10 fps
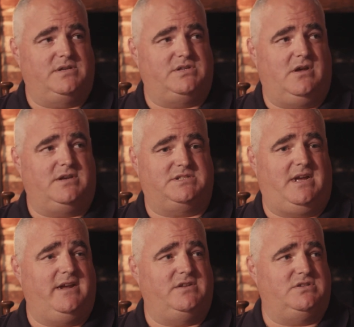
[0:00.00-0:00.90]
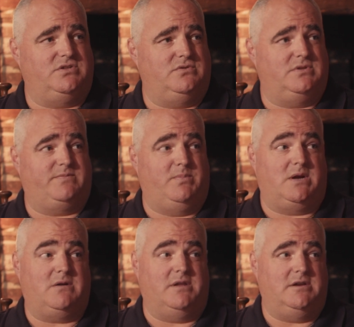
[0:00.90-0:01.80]
That's not a science issue. It's
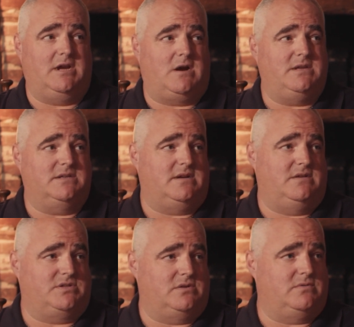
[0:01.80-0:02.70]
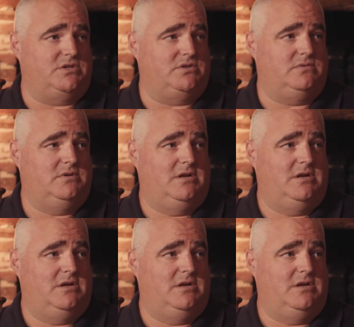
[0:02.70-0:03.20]
barely a guidance counselor issue.